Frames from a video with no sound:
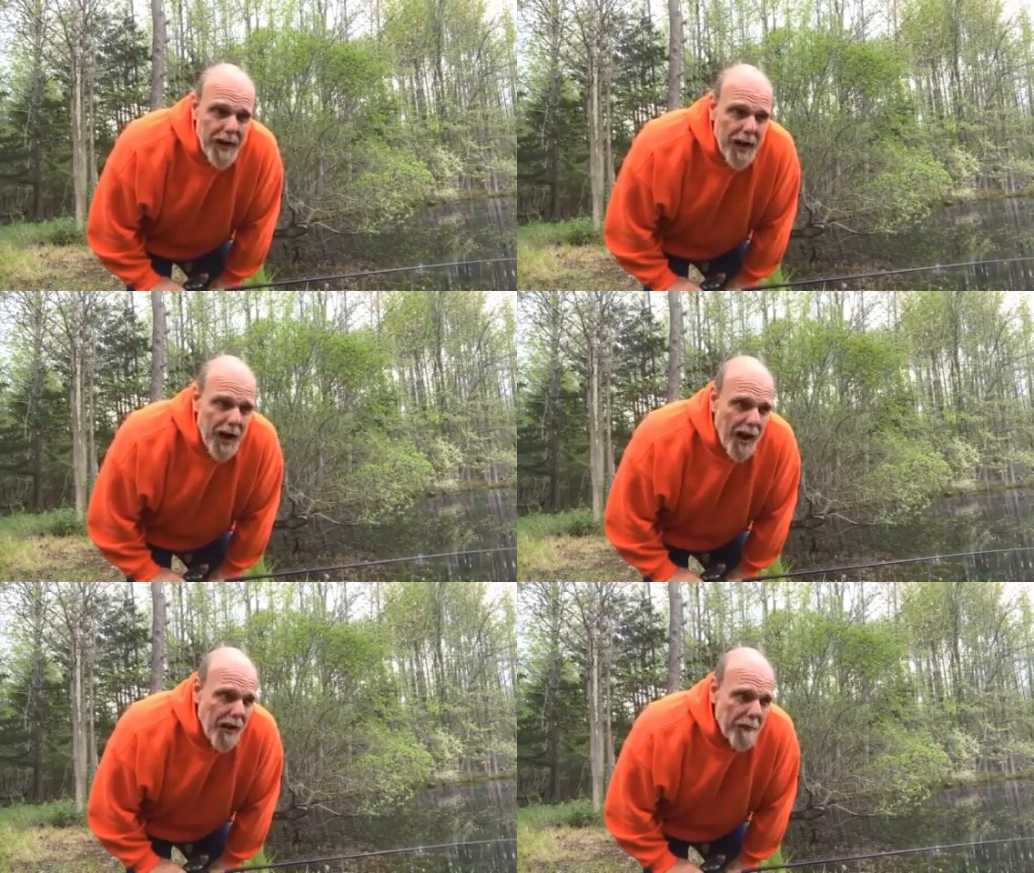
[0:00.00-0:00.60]

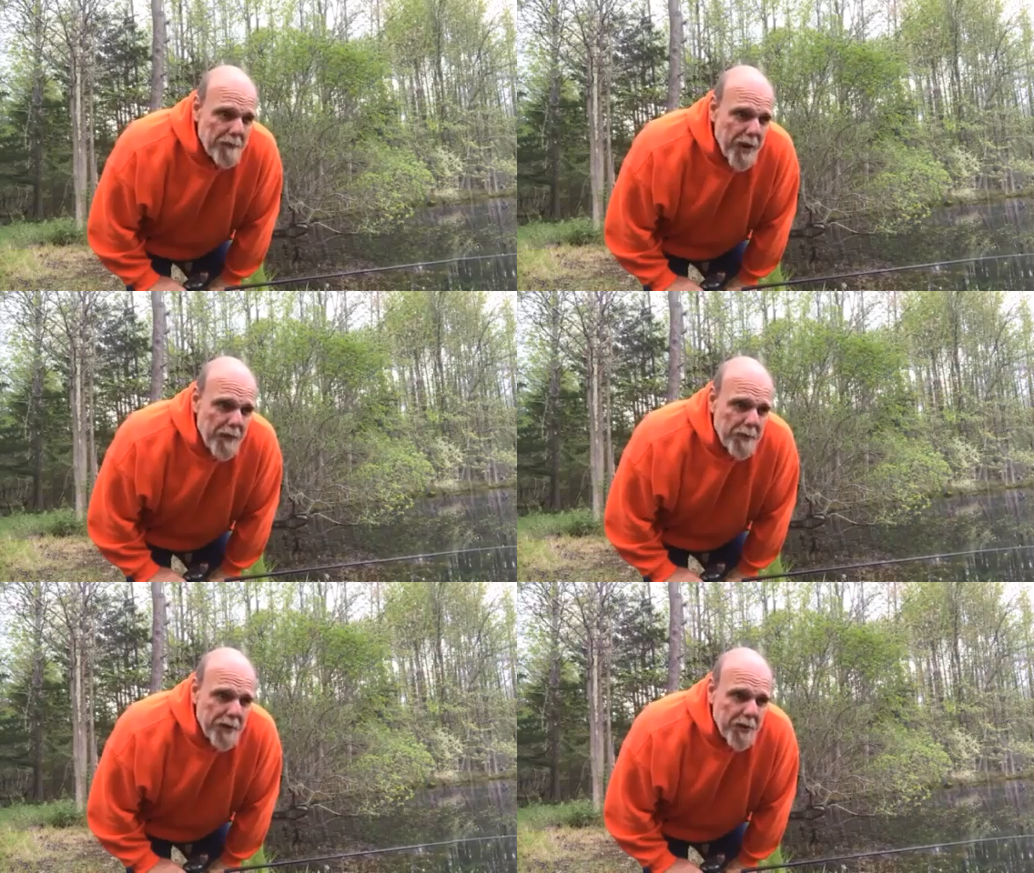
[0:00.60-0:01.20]

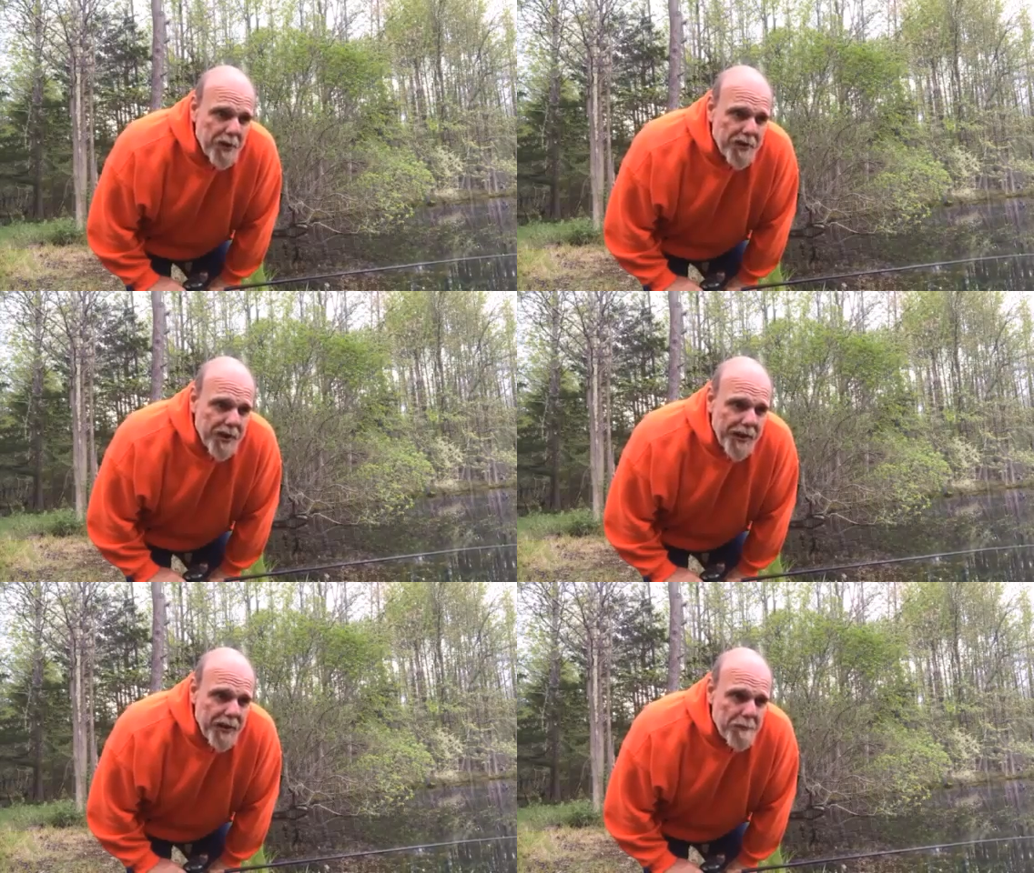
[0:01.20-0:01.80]
Probably going to
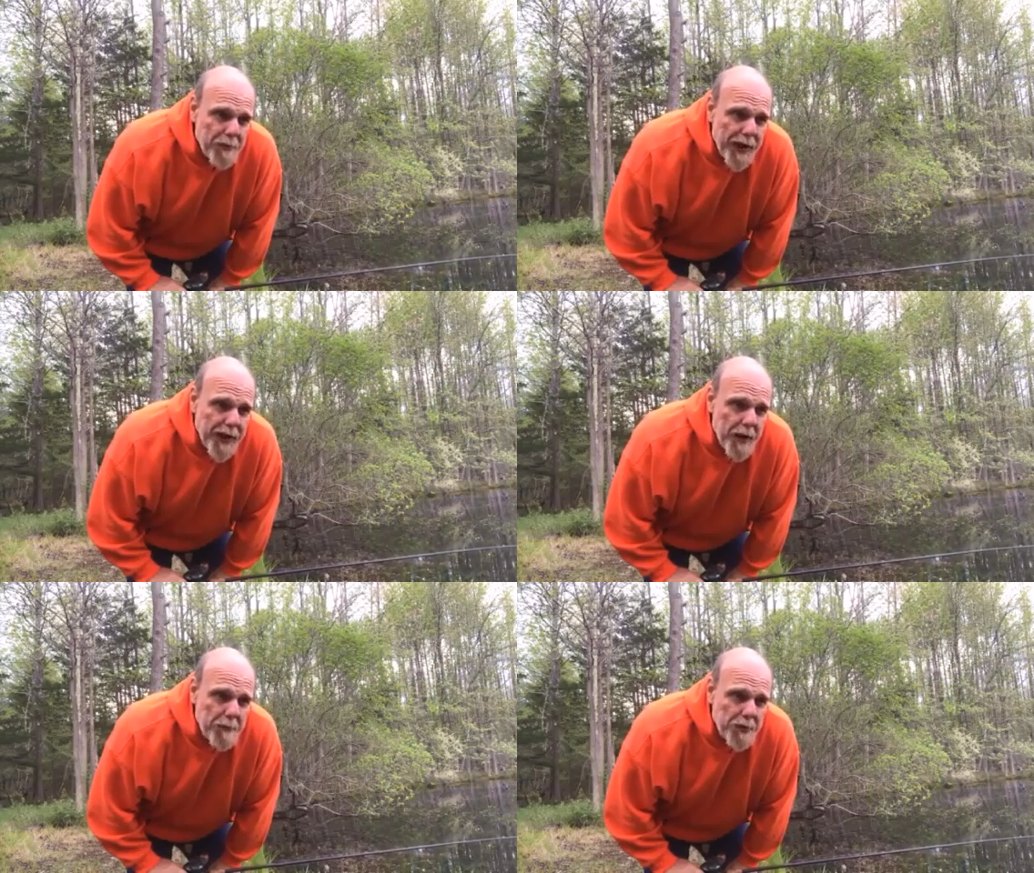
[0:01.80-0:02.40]
tighten the brake
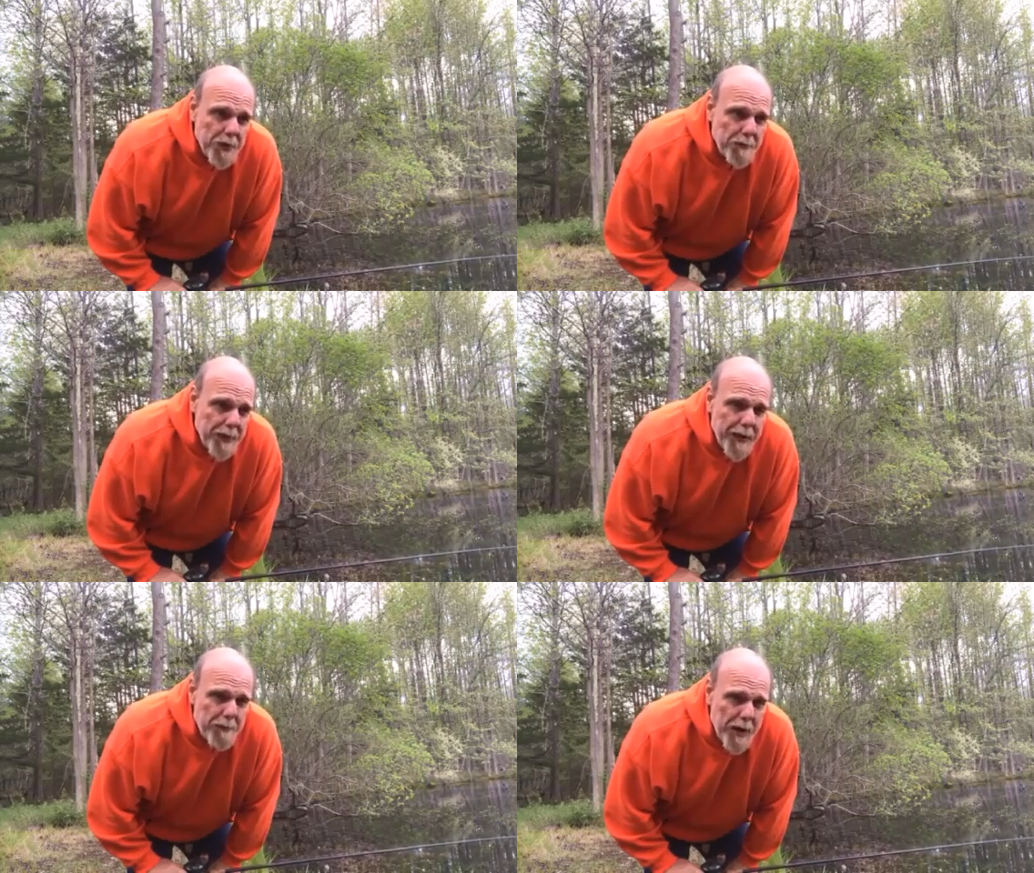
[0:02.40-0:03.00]
up a little
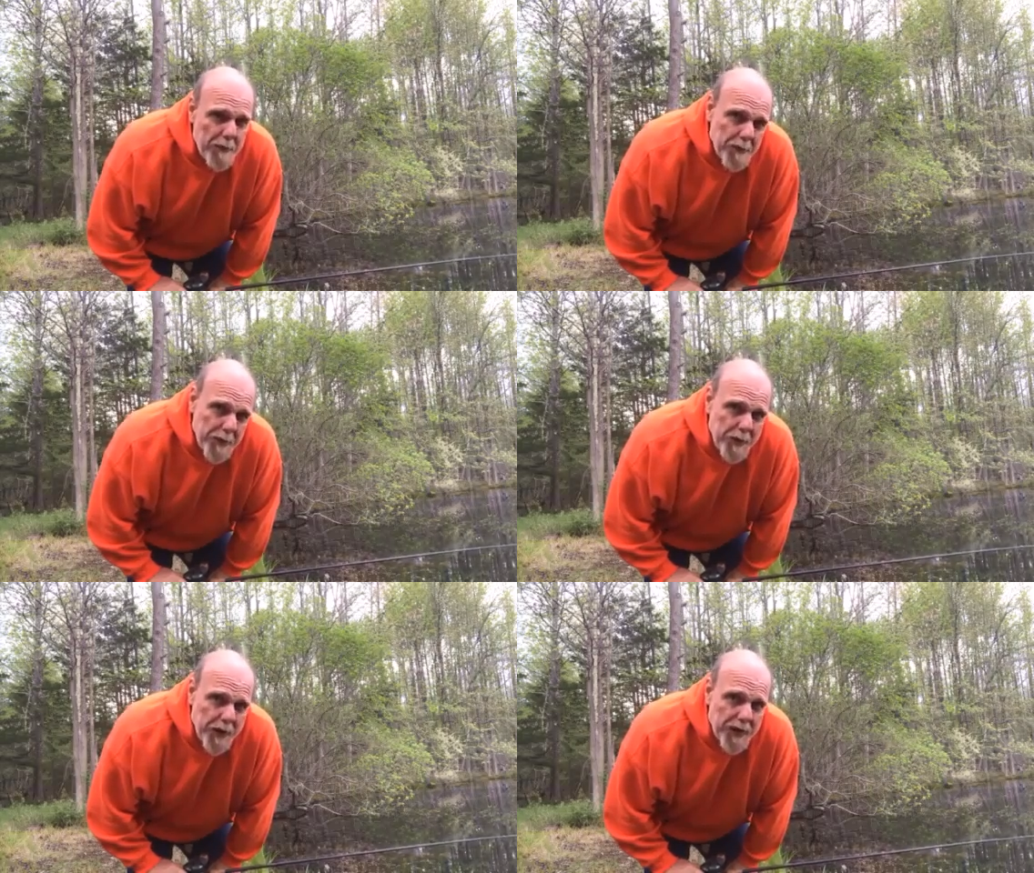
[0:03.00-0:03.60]
bit. Probably
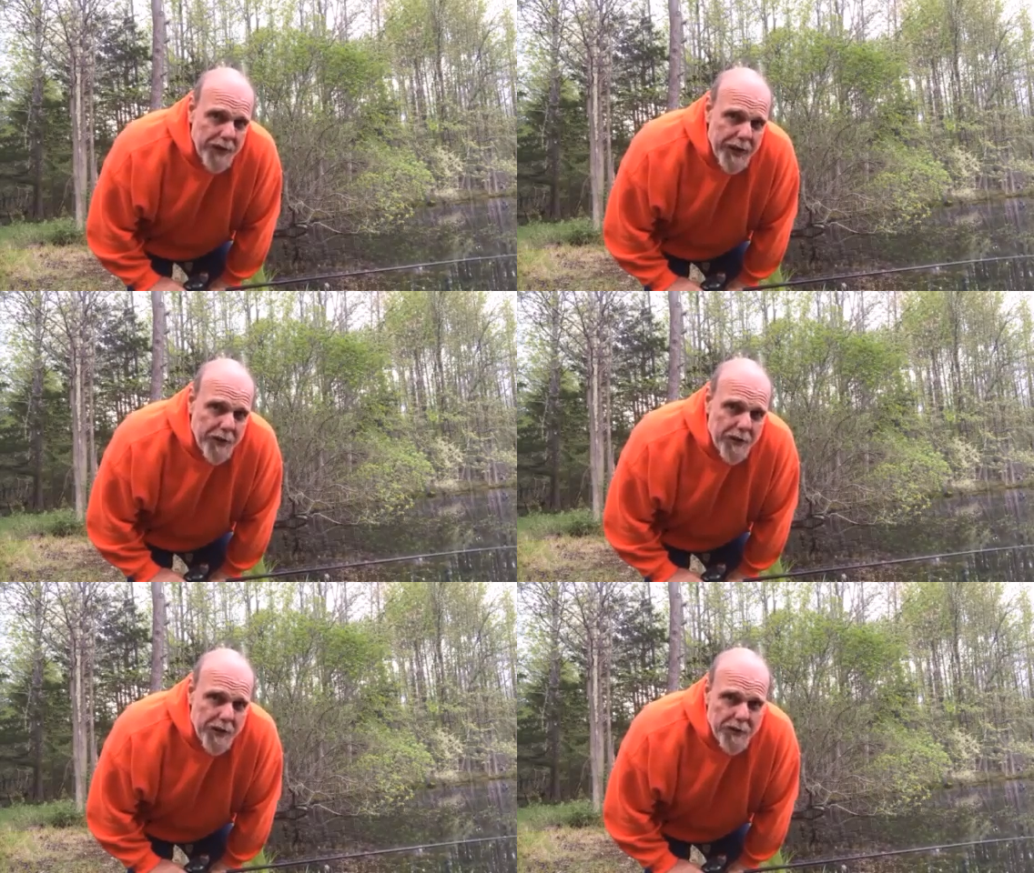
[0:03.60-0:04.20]
going to lean
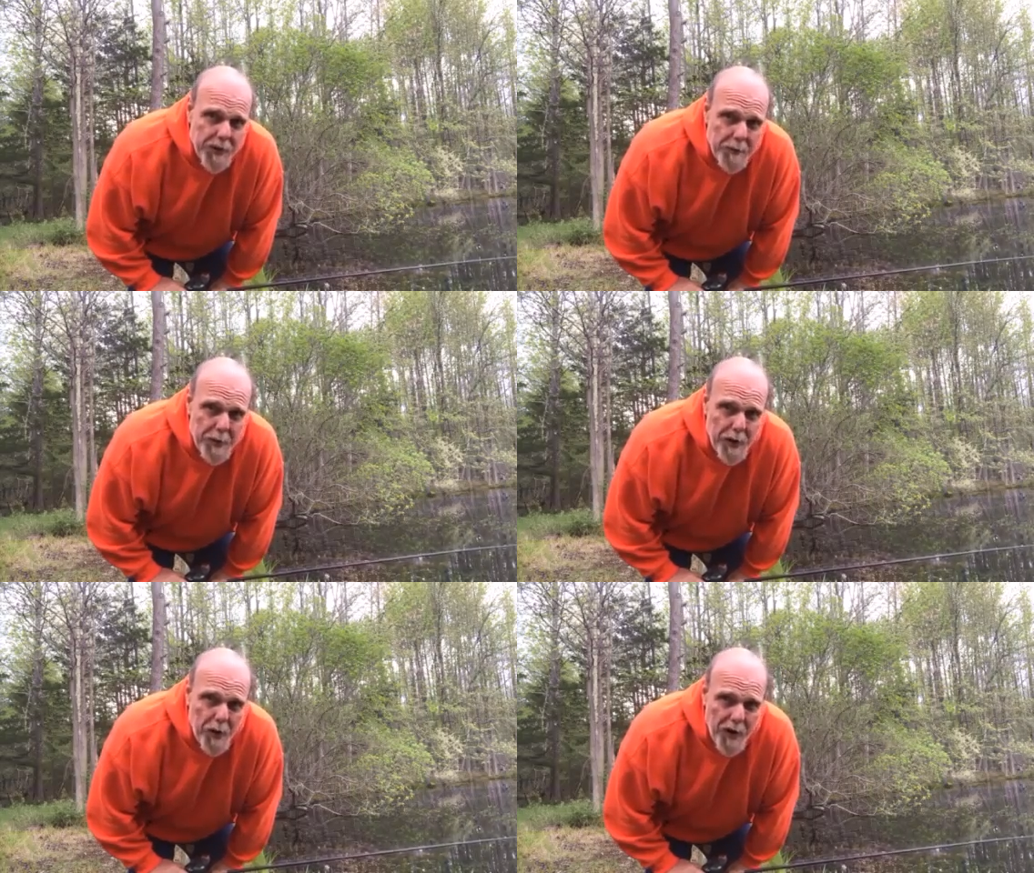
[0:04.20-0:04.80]
on it a little bit
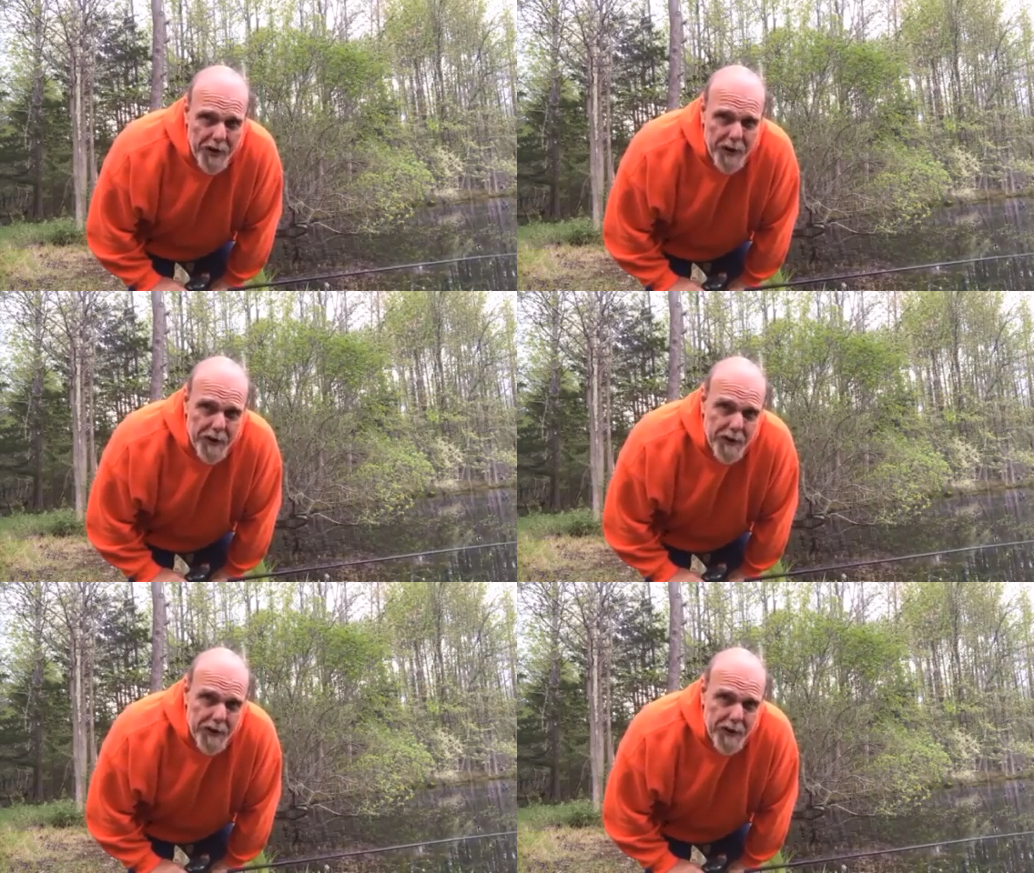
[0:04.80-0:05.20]
harder.